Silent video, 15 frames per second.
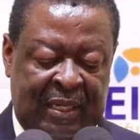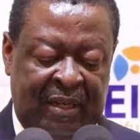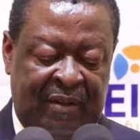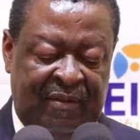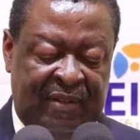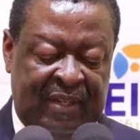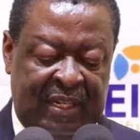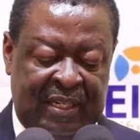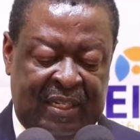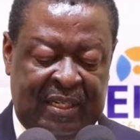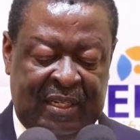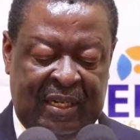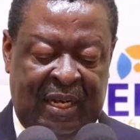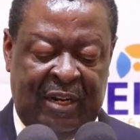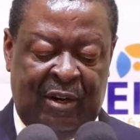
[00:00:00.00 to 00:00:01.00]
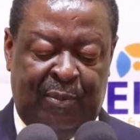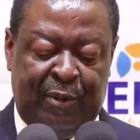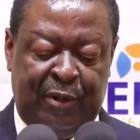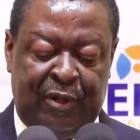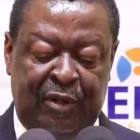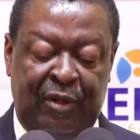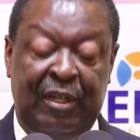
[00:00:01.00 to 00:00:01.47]
gives us an
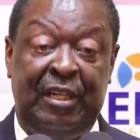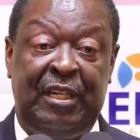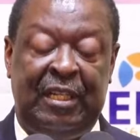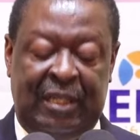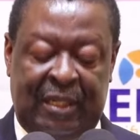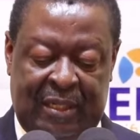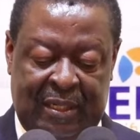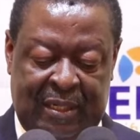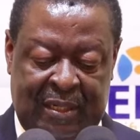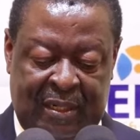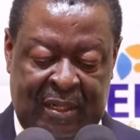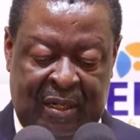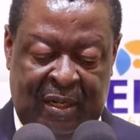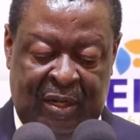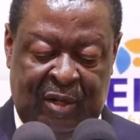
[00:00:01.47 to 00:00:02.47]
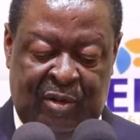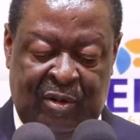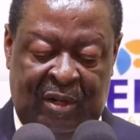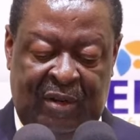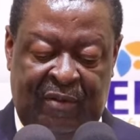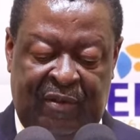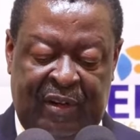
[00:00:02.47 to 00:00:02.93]
opportunity
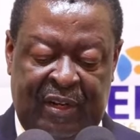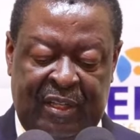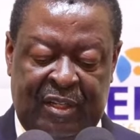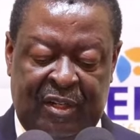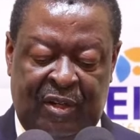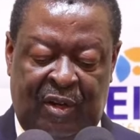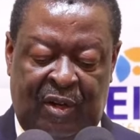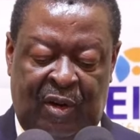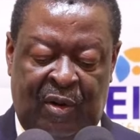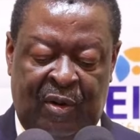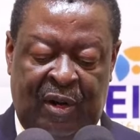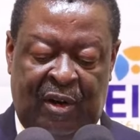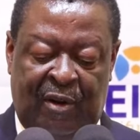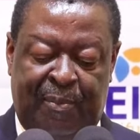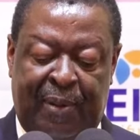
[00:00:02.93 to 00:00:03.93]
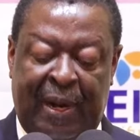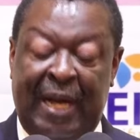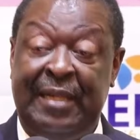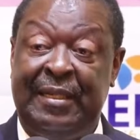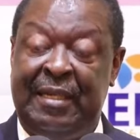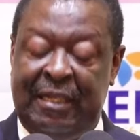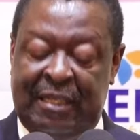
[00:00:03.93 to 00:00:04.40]
to leverage on our
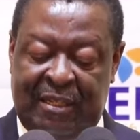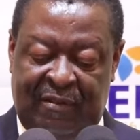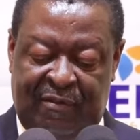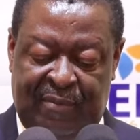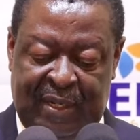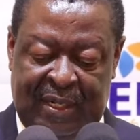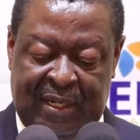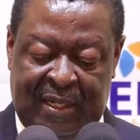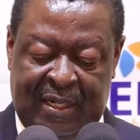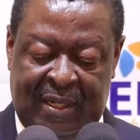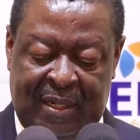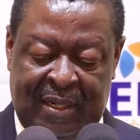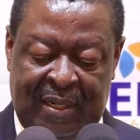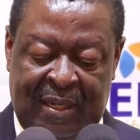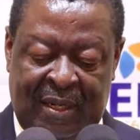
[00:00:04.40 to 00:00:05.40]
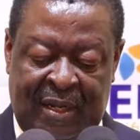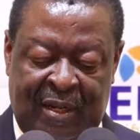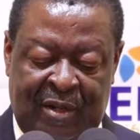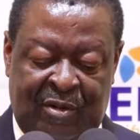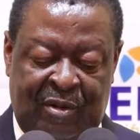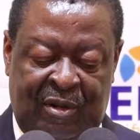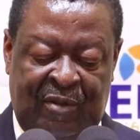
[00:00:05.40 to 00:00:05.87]
past achievement
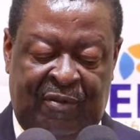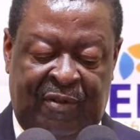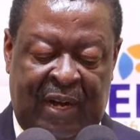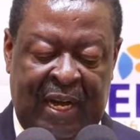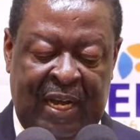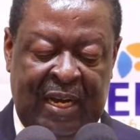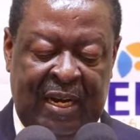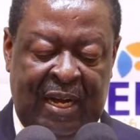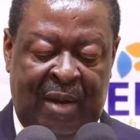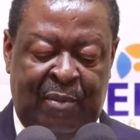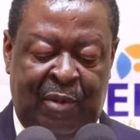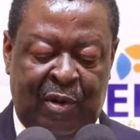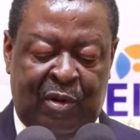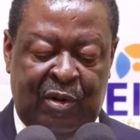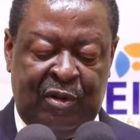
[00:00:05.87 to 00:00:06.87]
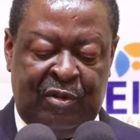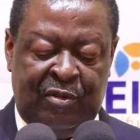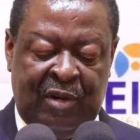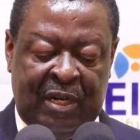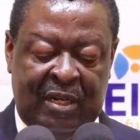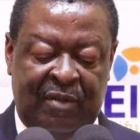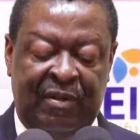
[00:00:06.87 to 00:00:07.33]
to define a more
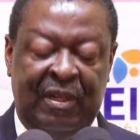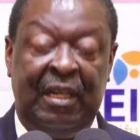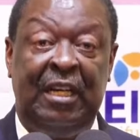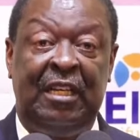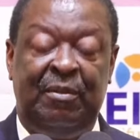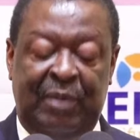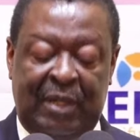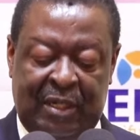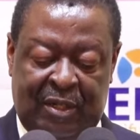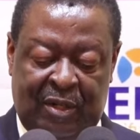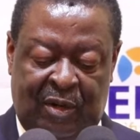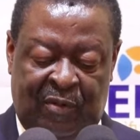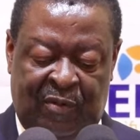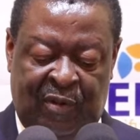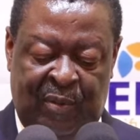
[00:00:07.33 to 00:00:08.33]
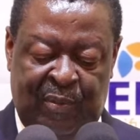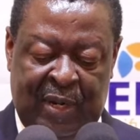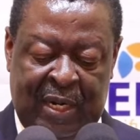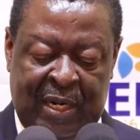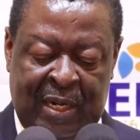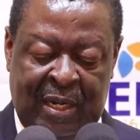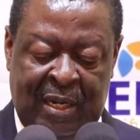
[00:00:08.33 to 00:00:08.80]
constructive engagement of
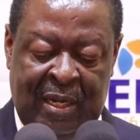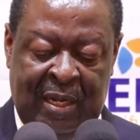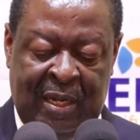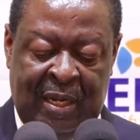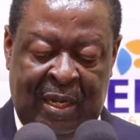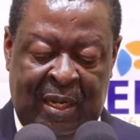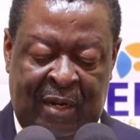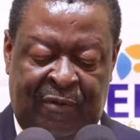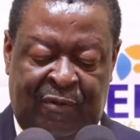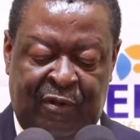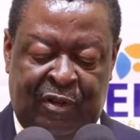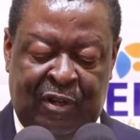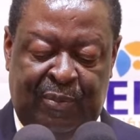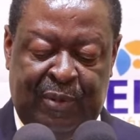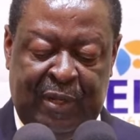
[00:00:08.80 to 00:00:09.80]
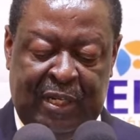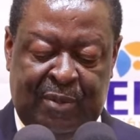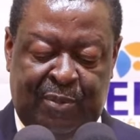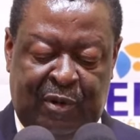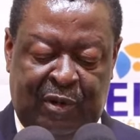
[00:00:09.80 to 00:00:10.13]
women in future peace